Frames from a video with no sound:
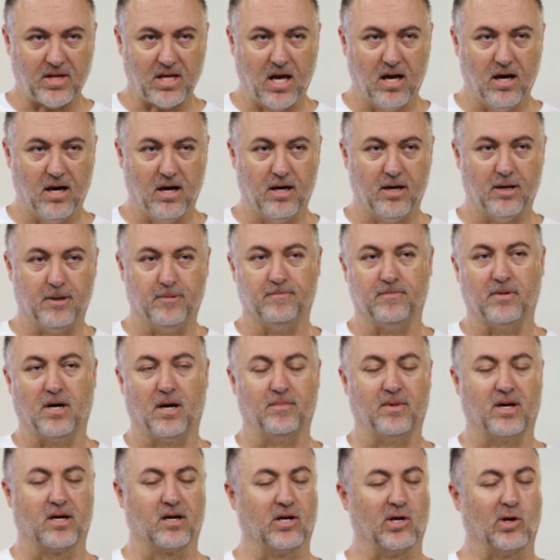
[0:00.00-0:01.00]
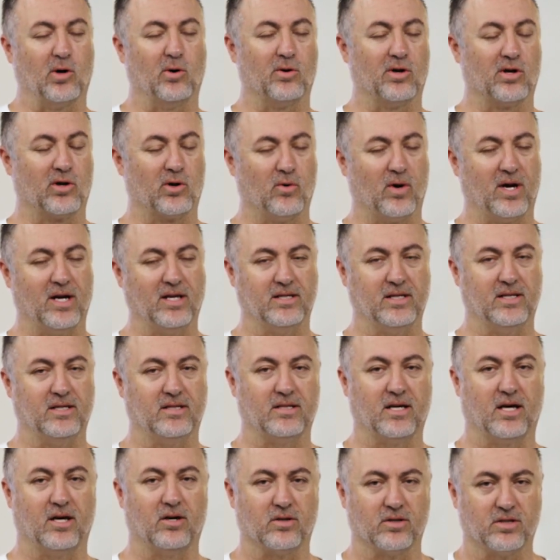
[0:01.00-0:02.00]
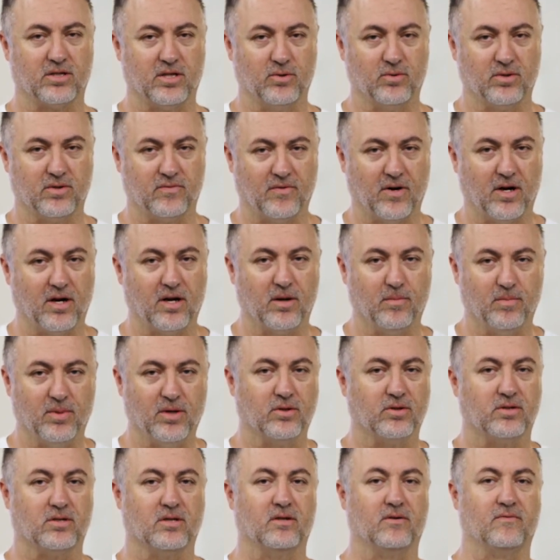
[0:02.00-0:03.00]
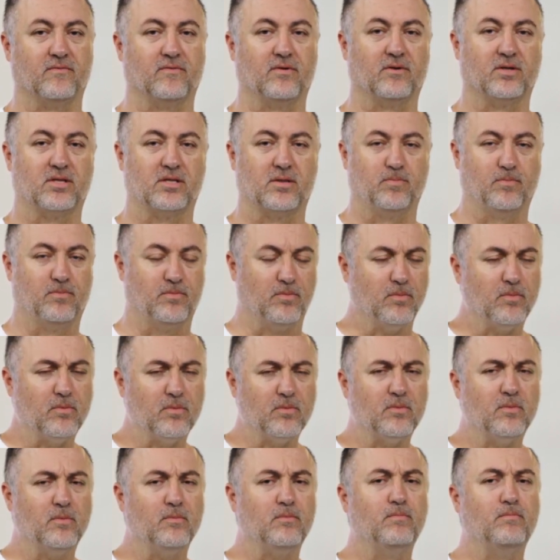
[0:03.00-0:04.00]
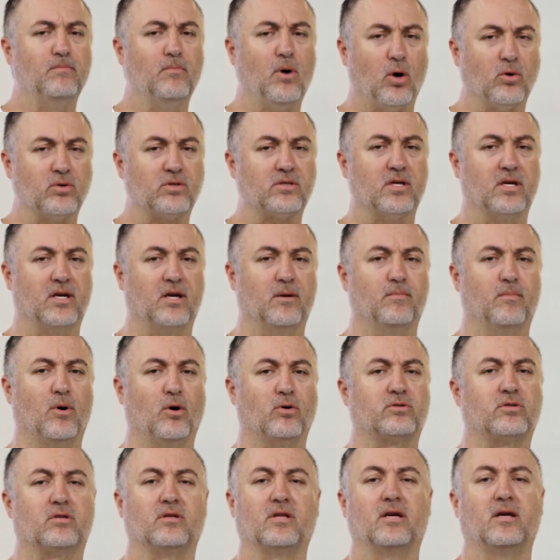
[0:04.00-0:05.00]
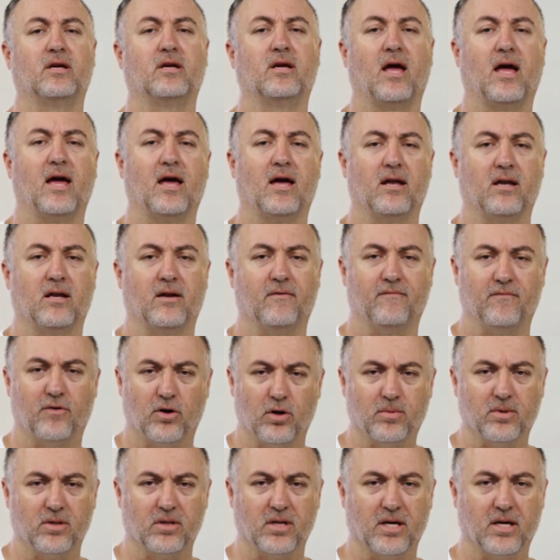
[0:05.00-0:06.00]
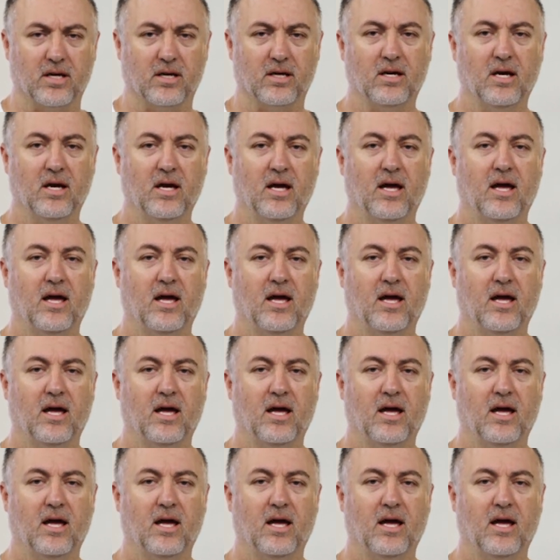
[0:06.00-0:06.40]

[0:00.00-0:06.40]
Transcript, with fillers: um, I'm not going to go into great detail, she was very abusive, mostly emotionally and verbally.